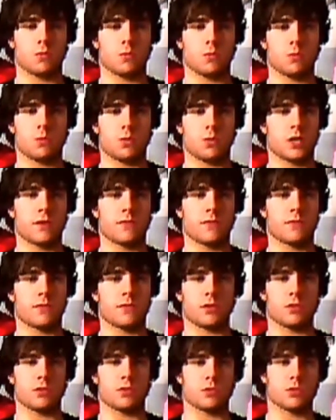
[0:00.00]

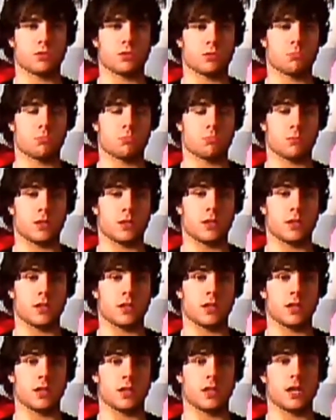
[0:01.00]
whatever, just I
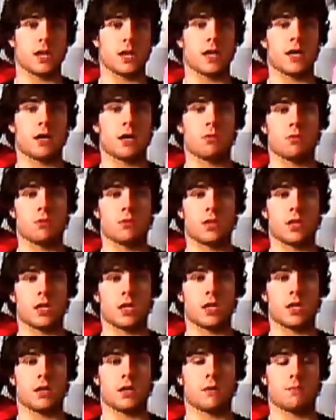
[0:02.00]
think get out
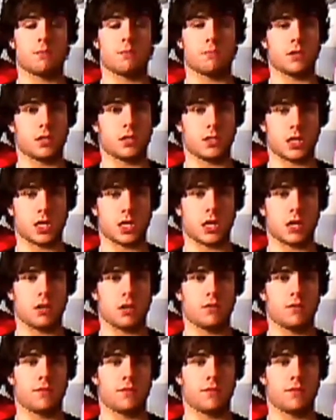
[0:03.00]
there, to say,